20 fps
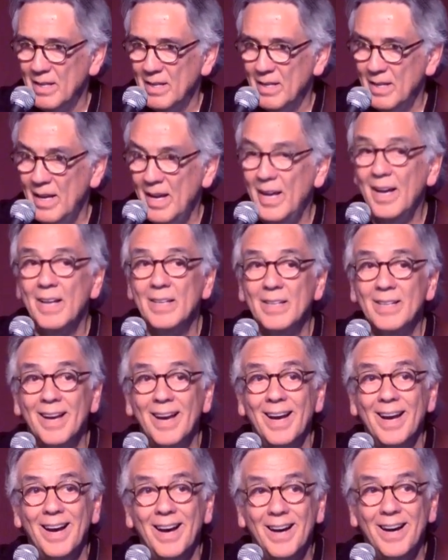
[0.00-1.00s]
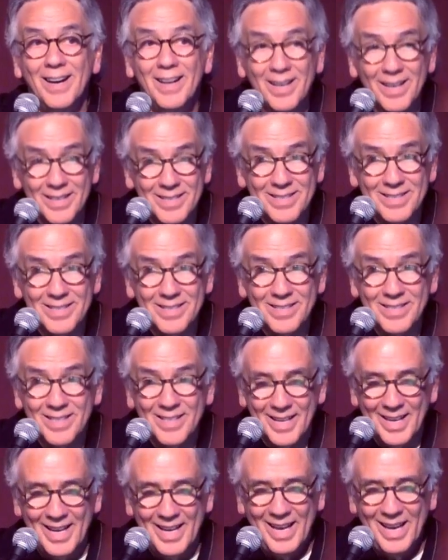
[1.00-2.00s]
and us
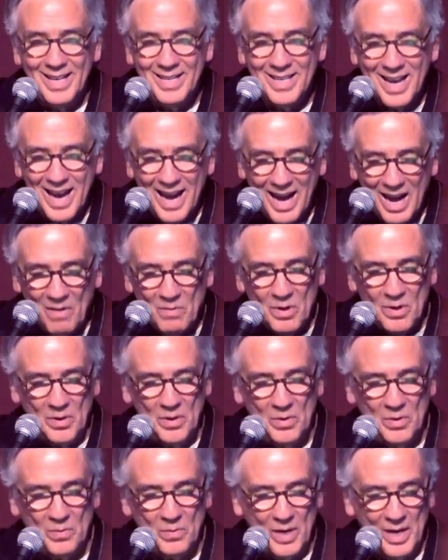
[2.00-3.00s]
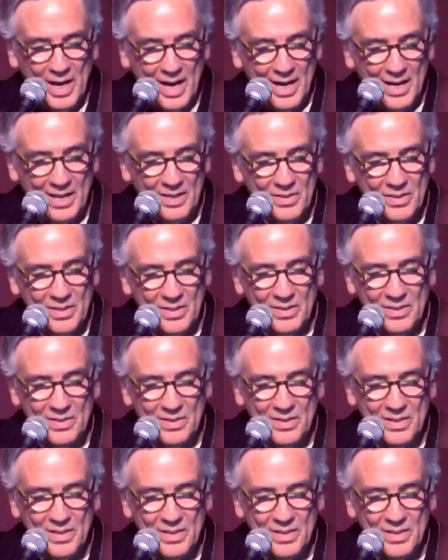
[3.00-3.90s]
and our reactions.